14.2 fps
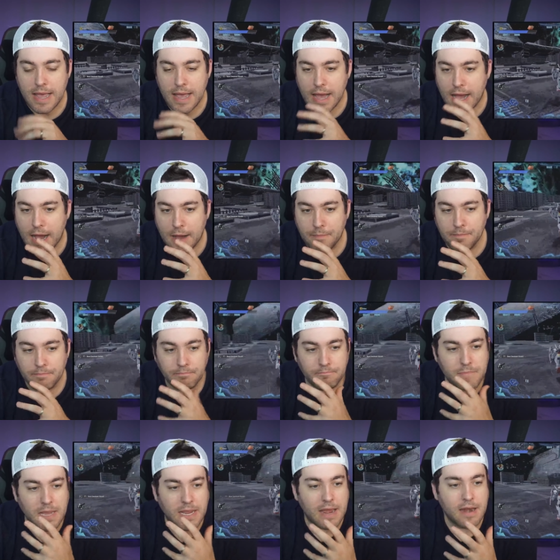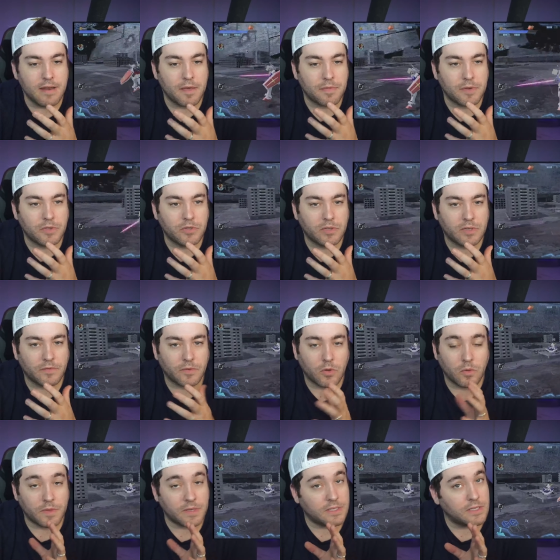Again, nothing too
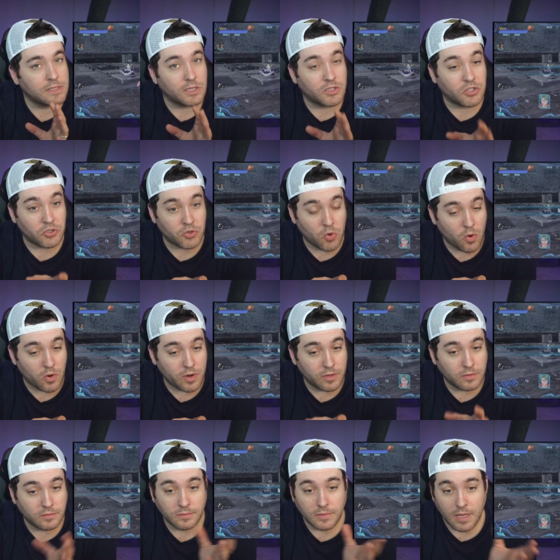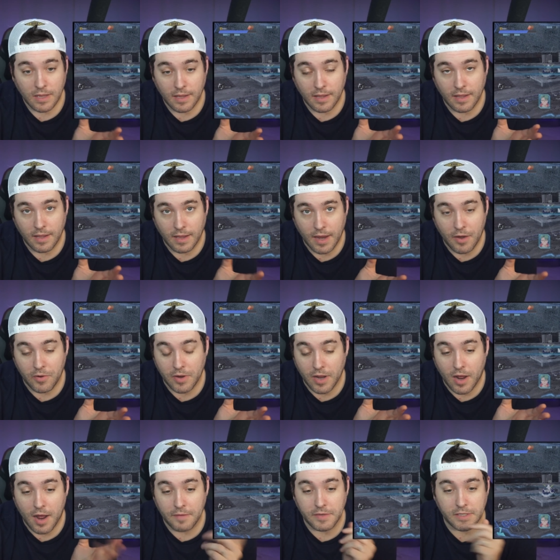difficult. This is the tutorial area,
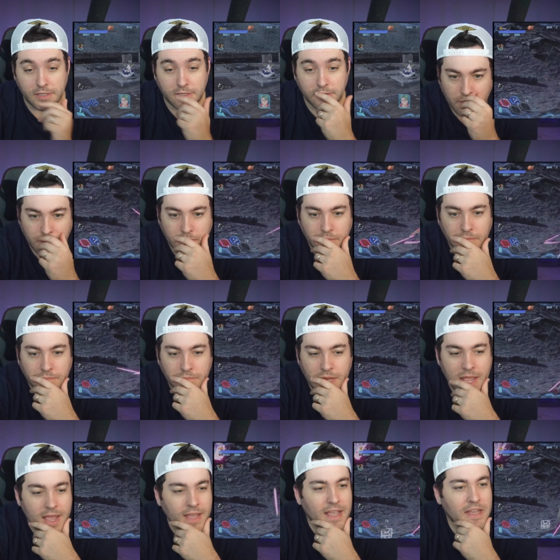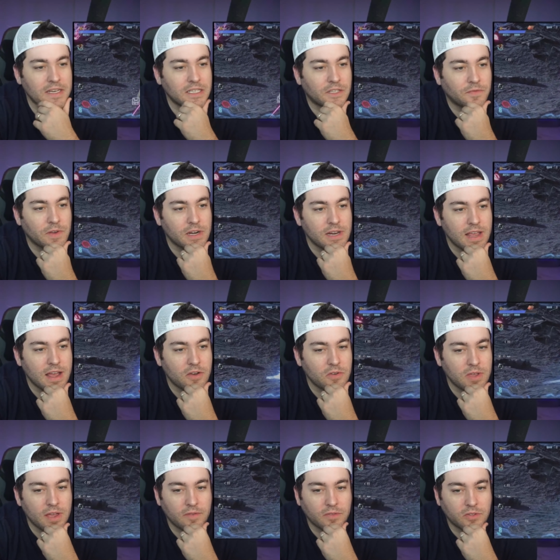obviously. Yeah, it is funny how
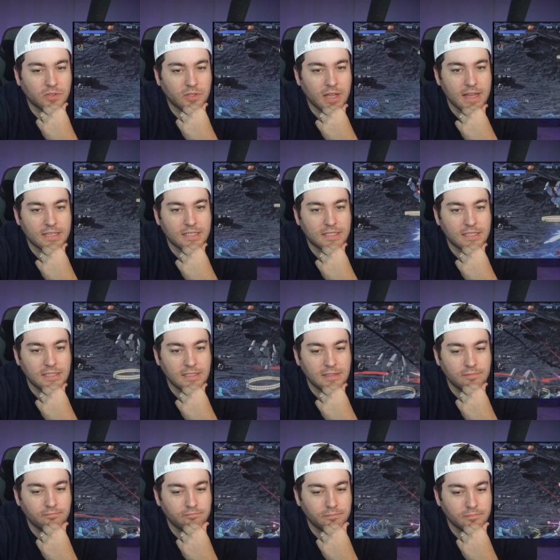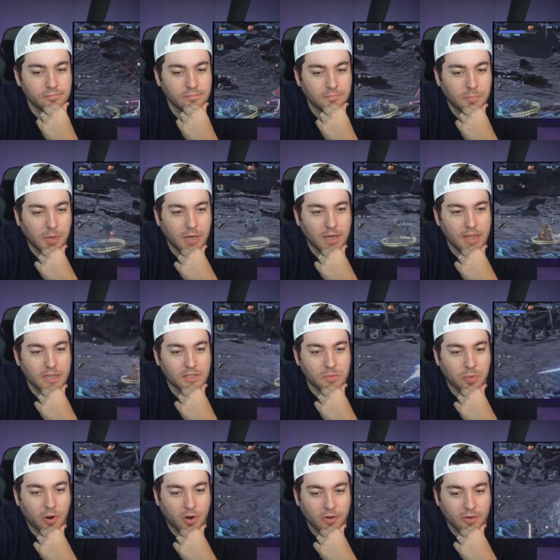you have a little SD buddy as your
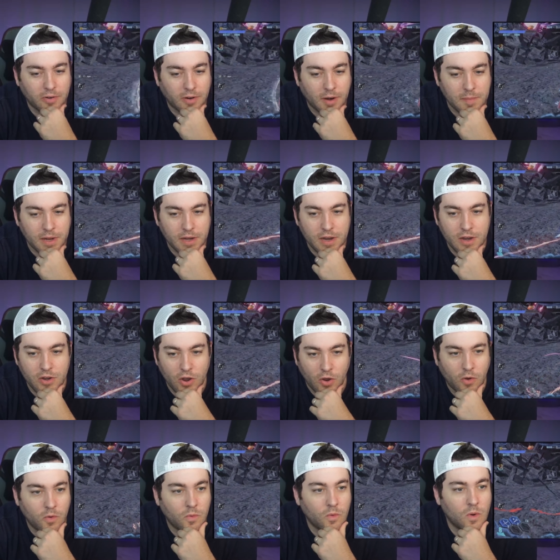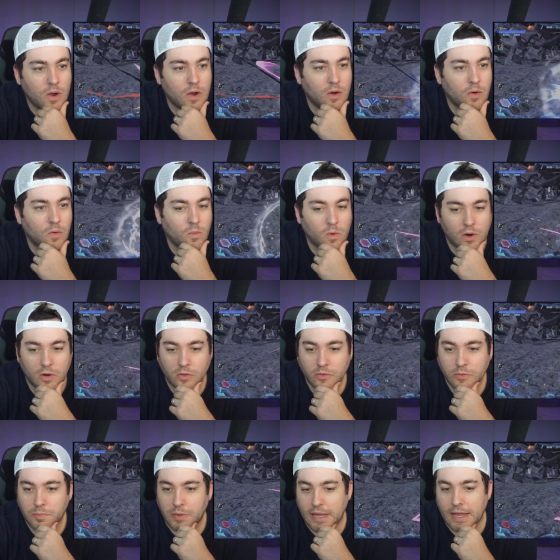partner. I mean, in no
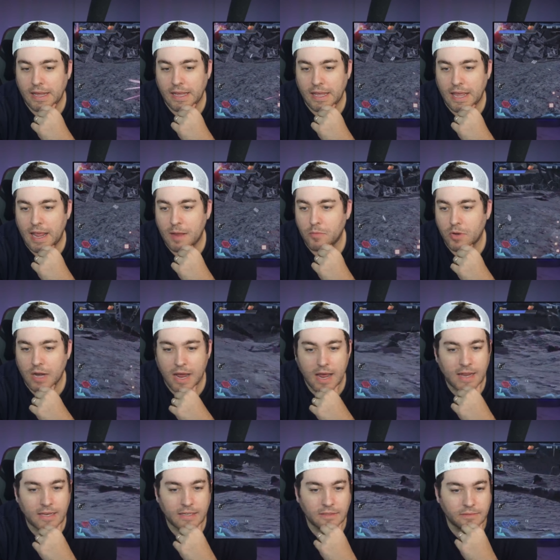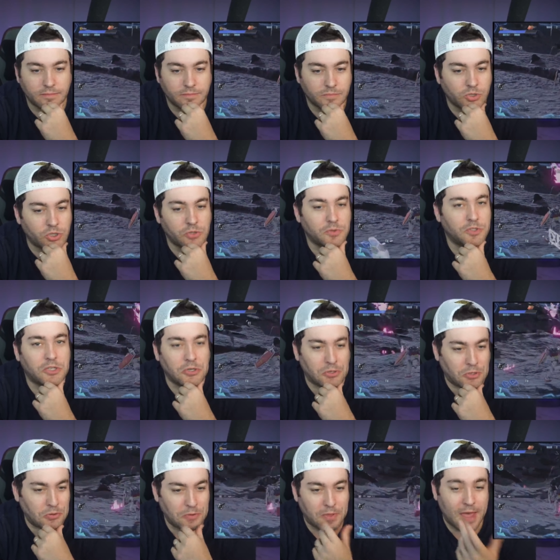world playing a game would I choose to
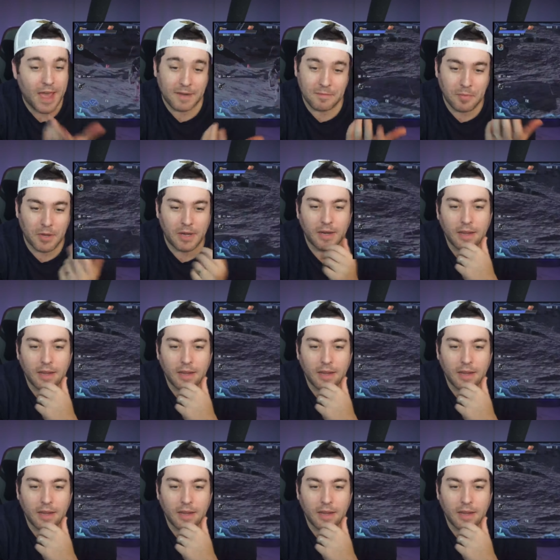do that, but,